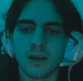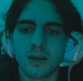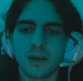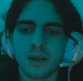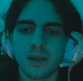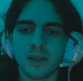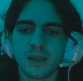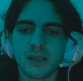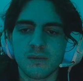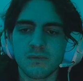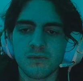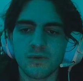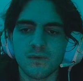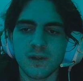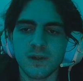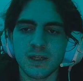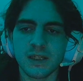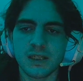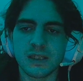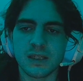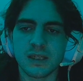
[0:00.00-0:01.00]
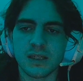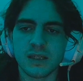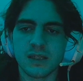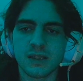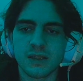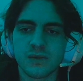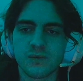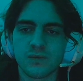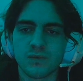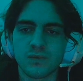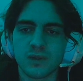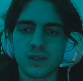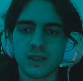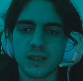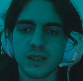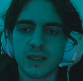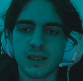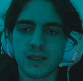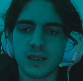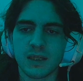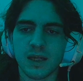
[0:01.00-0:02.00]
This movie does
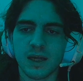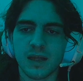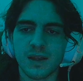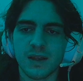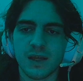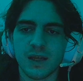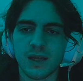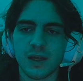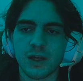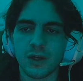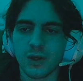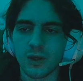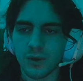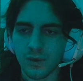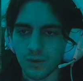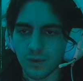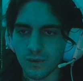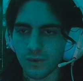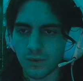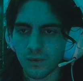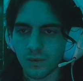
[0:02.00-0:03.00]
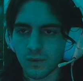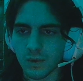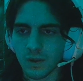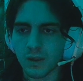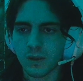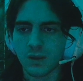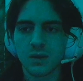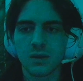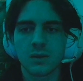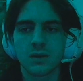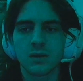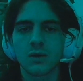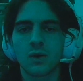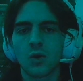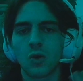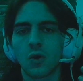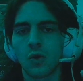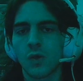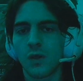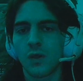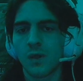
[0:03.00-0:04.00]
really nothing new
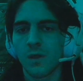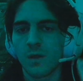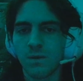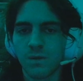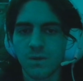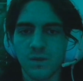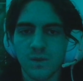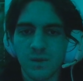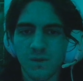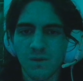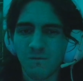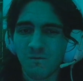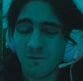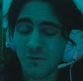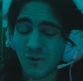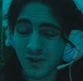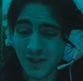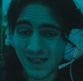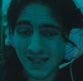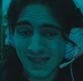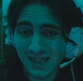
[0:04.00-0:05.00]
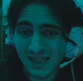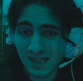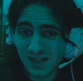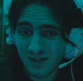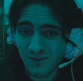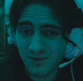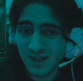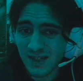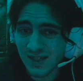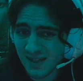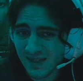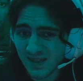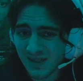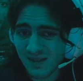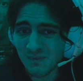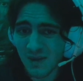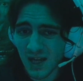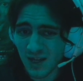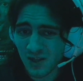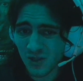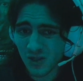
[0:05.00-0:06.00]
for the series,
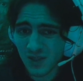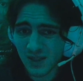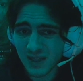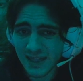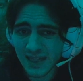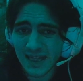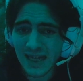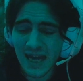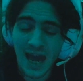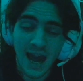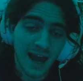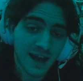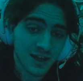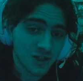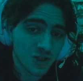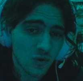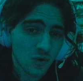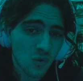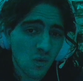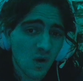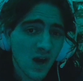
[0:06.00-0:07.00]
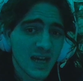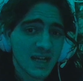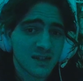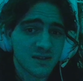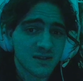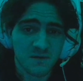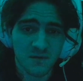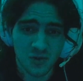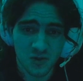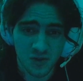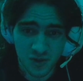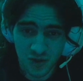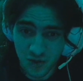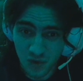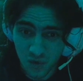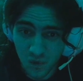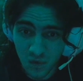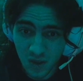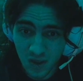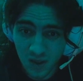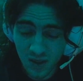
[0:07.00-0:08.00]
especially action-wise, for
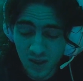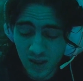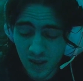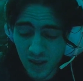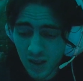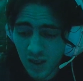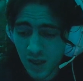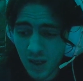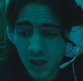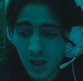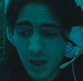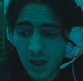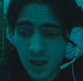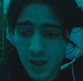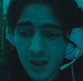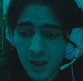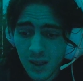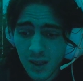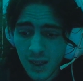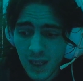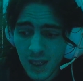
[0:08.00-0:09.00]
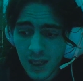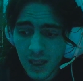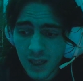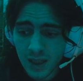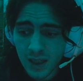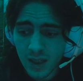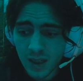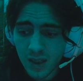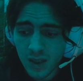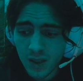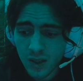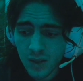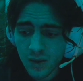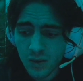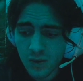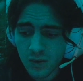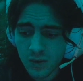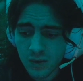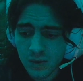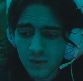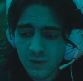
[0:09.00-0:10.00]
sure. It
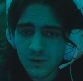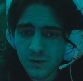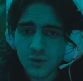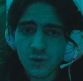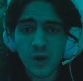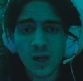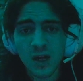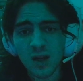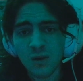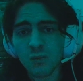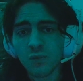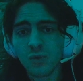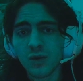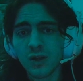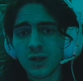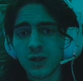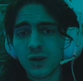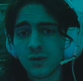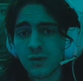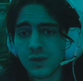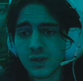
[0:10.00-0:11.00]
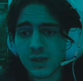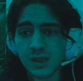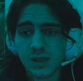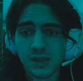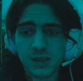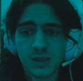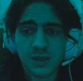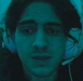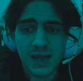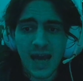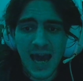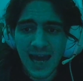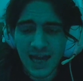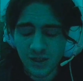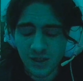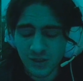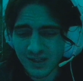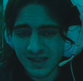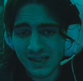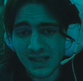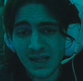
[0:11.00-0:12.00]
straight up reuses
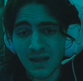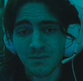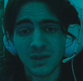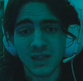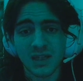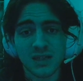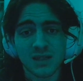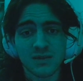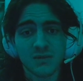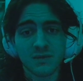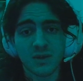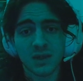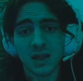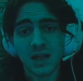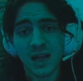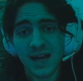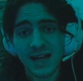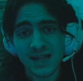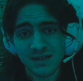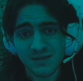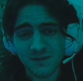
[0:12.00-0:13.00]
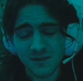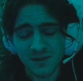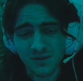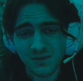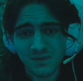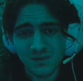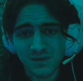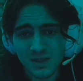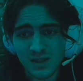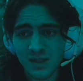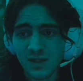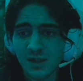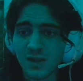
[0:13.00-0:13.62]
action set pieces from the last films.